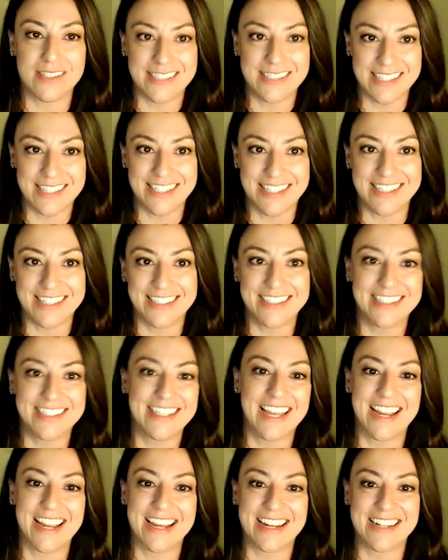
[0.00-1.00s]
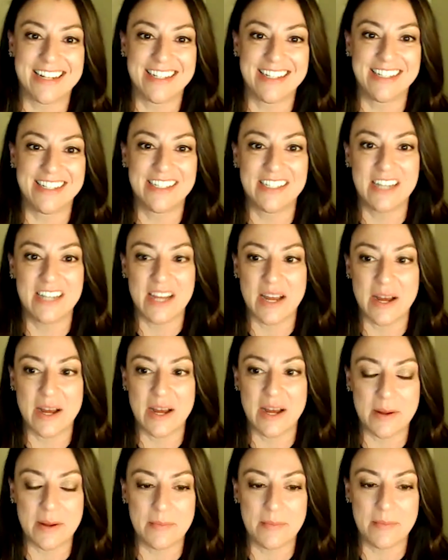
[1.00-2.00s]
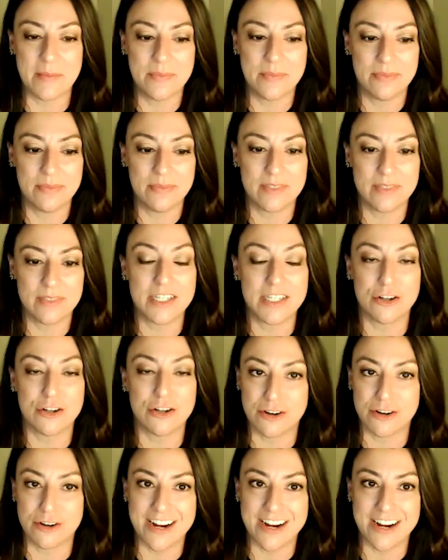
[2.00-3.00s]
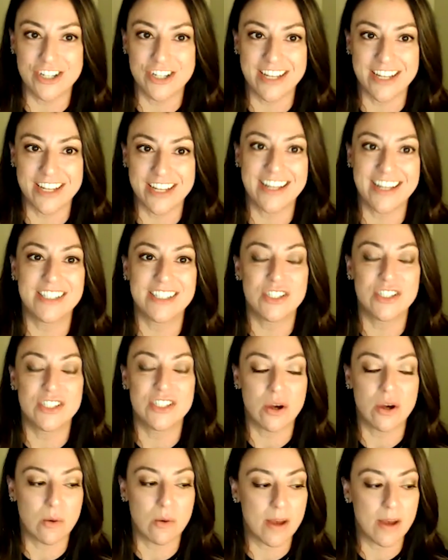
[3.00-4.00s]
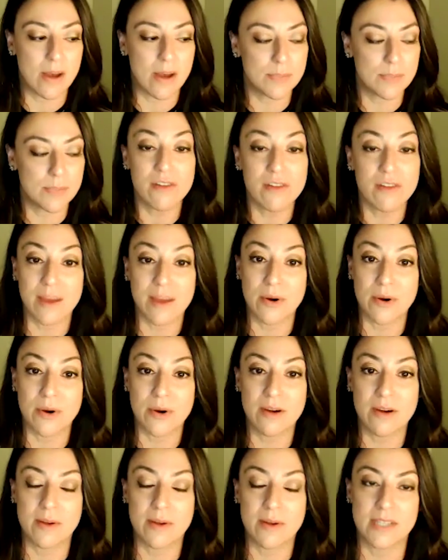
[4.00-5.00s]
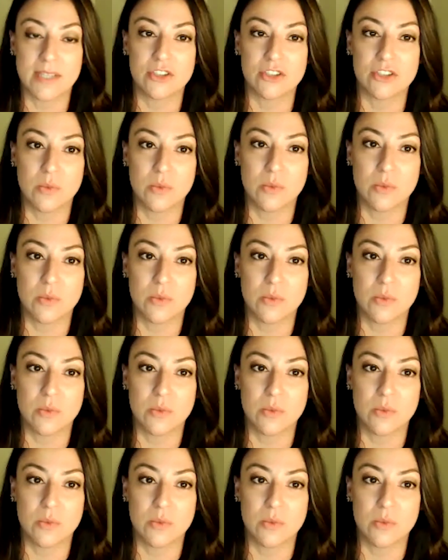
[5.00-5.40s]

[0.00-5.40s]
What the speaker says: disease and deterioration. And so, as part of that program, I was actually